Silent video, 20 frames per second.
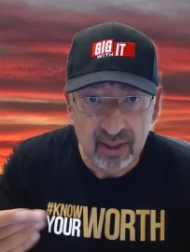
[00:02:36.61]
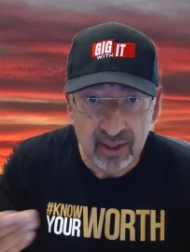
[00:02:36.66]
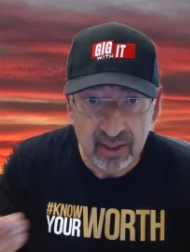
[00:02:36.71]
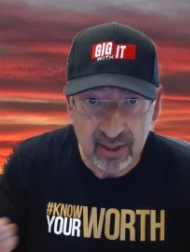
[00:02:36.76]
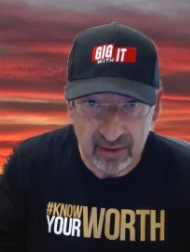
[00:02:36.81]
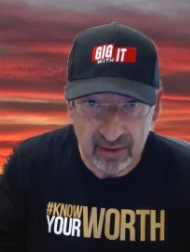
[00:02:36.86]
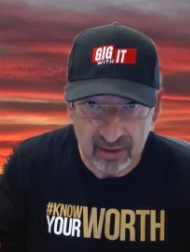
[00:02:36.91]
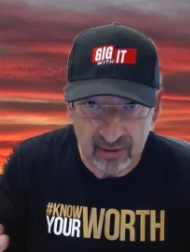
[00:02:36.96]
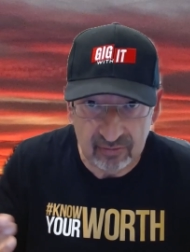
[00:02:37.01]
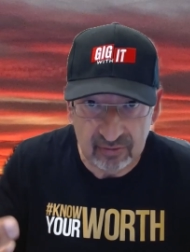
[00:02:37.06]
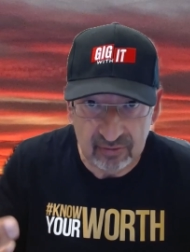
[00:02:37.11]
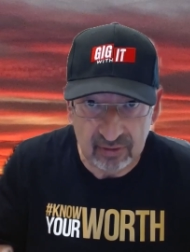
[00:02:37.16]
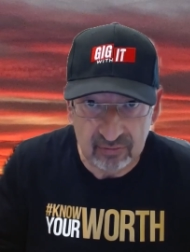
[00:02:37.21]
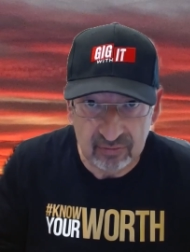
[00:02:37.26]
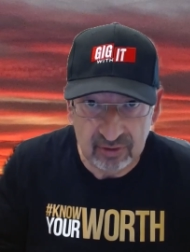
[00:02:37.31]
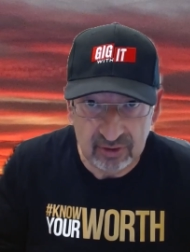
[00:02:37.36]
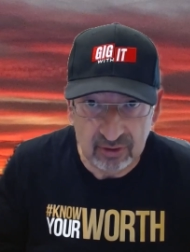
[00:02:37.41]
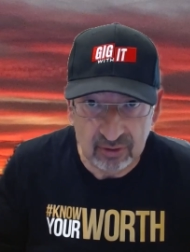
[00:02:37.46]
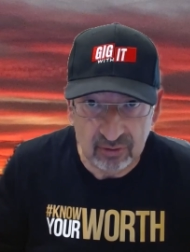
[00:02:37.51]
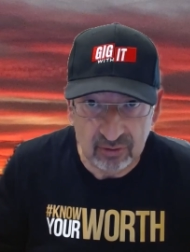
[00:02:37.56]
And I've done
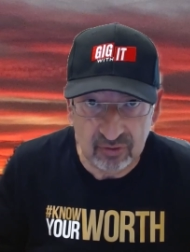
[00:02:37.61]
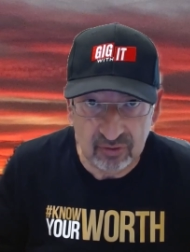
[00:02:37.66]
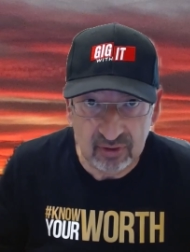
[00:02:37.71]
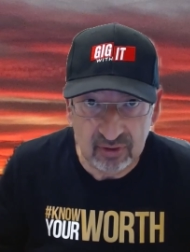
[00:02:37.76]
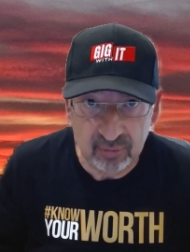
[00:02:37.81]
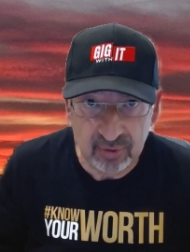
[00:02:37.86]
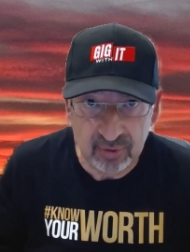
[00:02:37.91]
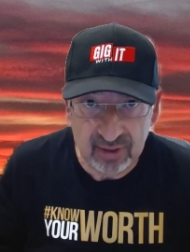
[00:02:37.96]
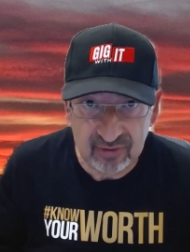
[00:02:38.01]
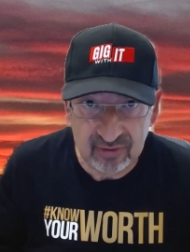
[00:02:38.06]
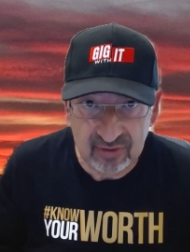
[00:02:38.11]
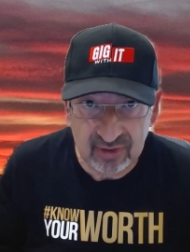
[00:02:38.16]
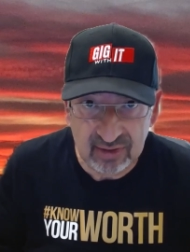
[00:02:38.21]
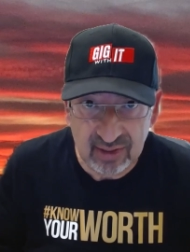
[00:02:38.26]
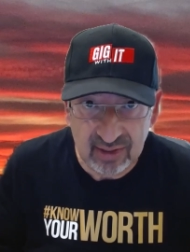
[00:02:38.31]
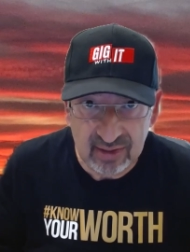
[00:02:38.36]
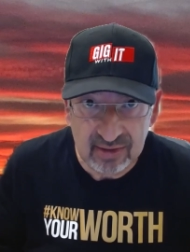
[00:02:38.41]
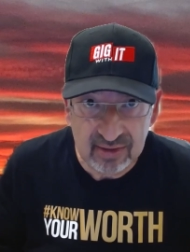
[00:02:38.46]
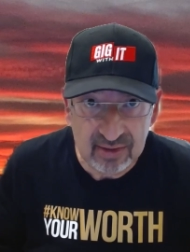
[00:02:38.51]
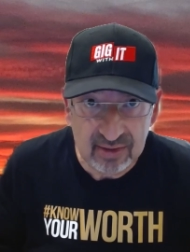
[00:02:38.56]
videos in the past
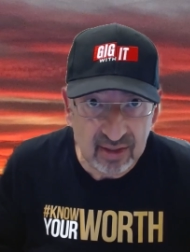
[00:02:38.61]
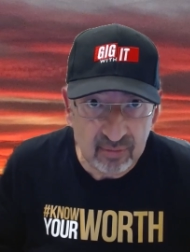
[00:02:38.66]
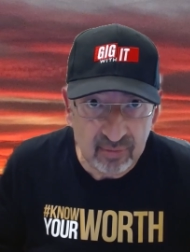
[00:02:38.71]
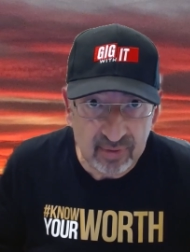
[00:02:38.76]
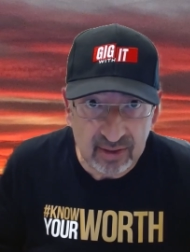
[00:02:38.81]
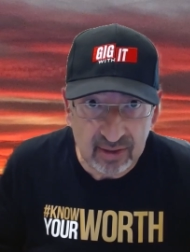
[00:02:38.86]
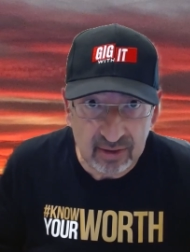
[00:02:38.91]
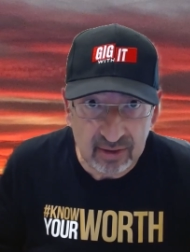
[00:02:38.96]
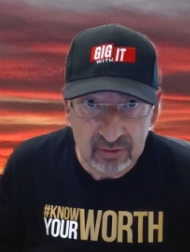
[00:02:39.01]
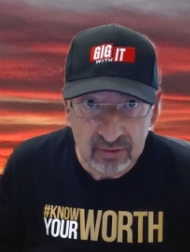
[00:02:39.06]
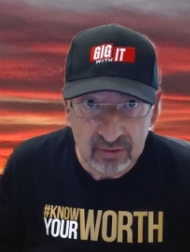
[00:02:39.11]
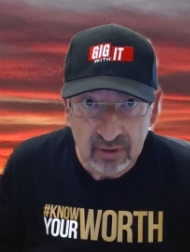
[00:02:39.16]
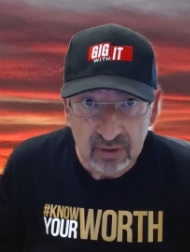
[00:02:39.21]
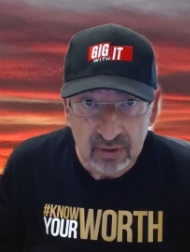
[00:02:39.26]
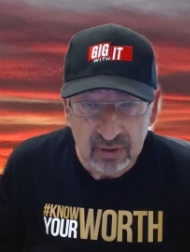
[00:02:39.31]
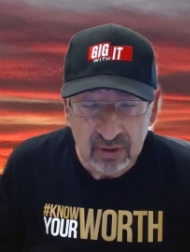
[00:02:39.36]
again about